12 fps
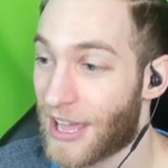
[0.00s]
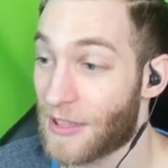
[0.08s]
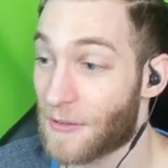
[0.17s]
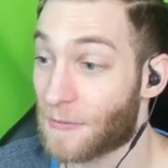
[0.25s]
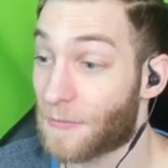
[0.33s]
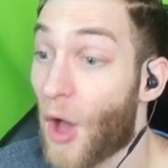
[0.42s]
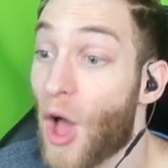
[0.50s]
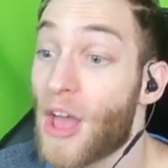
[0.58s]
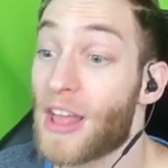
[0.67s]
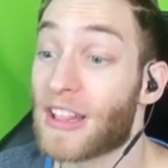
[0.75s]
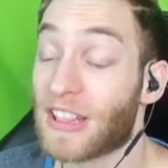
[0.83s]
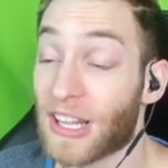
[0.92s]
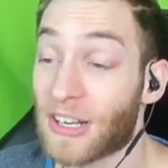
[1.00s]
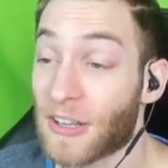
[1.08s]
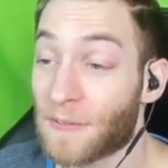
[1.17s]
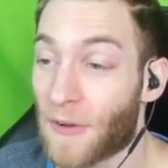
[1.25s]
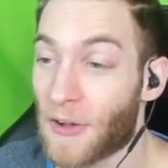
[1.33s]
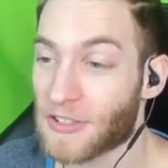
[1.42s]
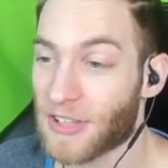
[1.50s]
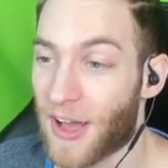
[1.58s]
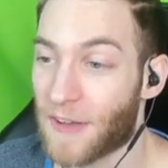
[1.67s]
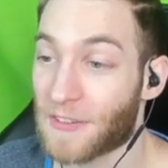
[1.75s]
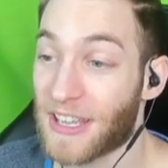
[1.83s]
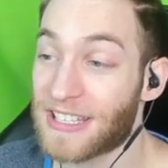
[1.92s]
And then literally falls
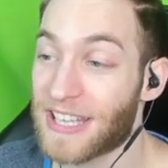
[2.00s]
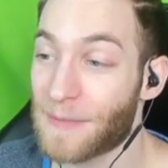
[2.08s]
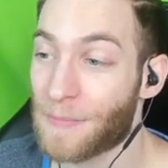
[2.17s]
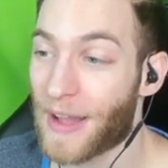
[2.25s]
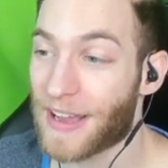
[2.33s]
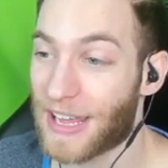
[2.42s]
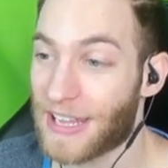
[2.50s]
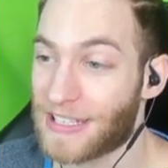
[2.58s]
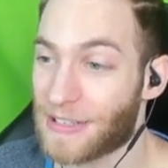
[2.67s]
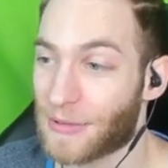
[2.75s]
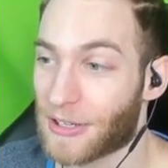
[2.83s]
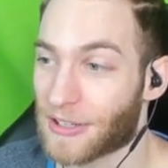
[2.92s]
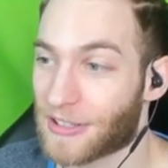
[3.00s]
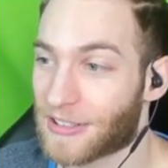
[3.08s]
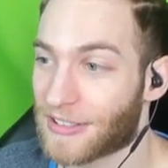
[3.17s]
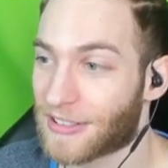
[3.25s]
off, gets hit by an 18-wheeler.